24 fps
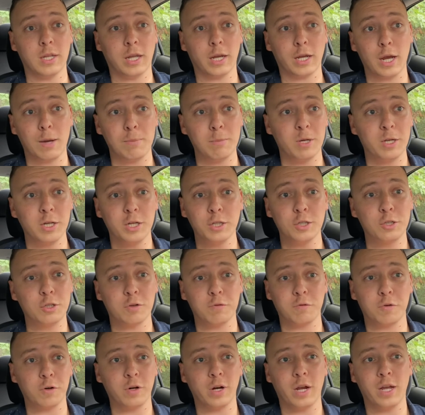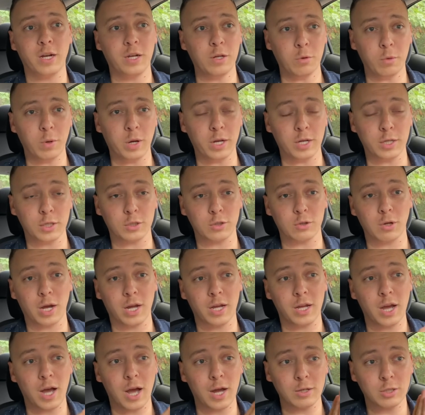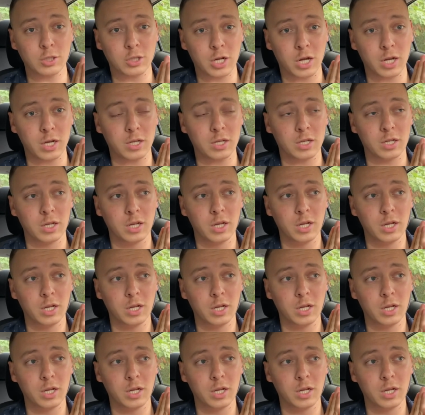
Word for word: Like I'm an introvert anyway, so I, I try